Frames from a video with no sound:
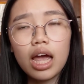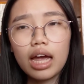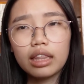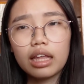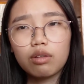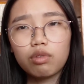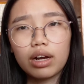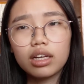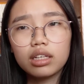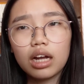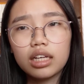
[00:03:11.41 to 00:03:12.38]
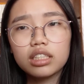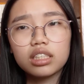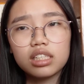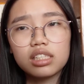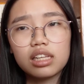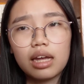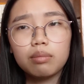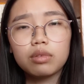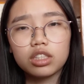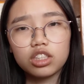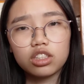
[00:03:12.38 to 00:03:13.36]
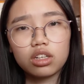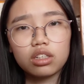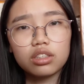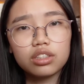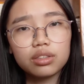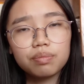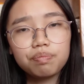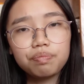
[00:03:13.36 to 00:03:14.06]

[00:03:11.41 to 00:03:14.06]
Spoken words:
and that recognize the same concerns.